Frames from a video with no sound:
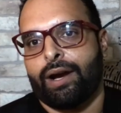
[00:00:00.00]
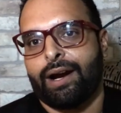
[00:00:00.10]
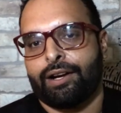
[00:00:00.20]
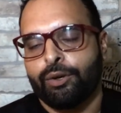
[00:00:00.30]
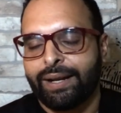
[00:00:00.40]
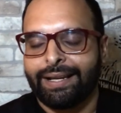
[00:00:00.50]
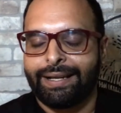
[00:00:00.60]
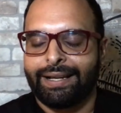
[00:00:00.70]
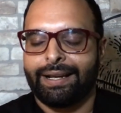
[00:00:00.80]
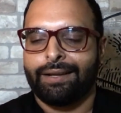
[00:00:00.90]
We are
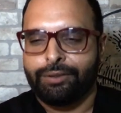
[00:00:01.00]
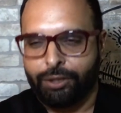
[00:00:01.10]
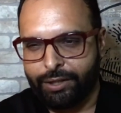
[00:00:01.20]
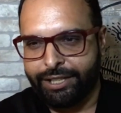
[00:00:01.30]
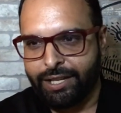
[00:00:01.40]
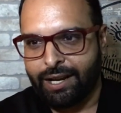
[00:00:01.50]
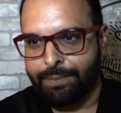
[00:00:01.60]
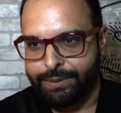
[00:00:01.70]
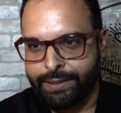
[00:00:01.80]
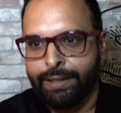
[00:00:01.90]
creating 30
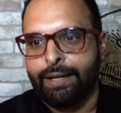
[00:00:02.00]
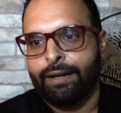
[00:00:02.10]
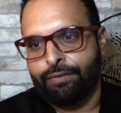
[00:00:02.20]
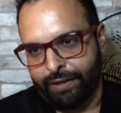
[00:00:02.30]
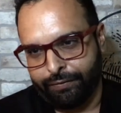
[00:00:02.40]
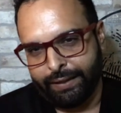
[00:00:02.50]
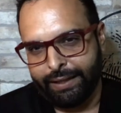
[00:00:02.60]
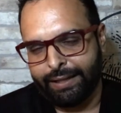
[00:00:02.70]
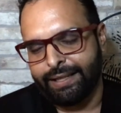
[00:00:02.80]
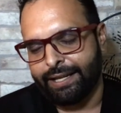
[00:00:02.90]
jobs,
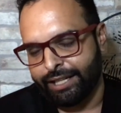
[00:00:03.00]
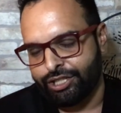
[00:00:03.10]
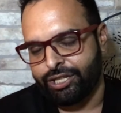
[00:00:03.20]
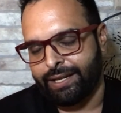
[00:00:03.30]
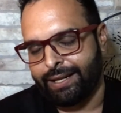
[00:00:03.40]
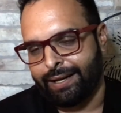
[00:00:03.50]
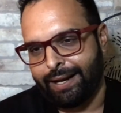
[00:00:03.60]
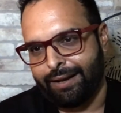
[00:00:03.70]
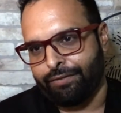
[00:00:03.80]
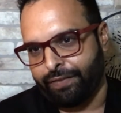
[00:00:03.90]
15 in the
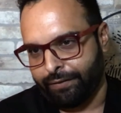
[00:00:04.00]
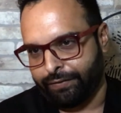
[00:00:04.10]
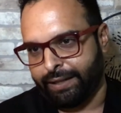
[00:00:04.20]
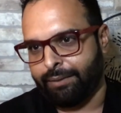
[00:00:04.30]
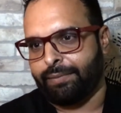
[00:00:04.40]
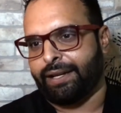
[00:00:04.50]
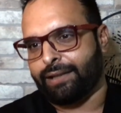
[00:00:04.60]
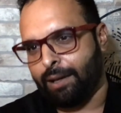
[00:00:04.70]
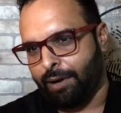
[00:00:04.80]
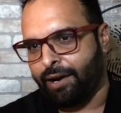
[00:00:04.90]
kitchen and 15
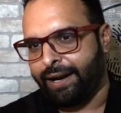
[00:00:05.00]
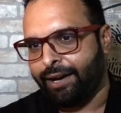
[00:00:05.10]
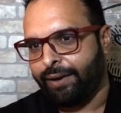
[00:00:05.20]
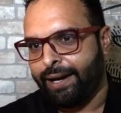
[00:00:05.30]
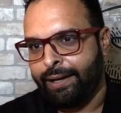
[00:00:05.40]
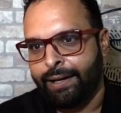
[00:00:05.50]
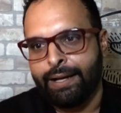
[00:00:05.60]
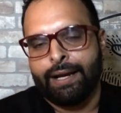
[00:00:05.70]
in the bar area.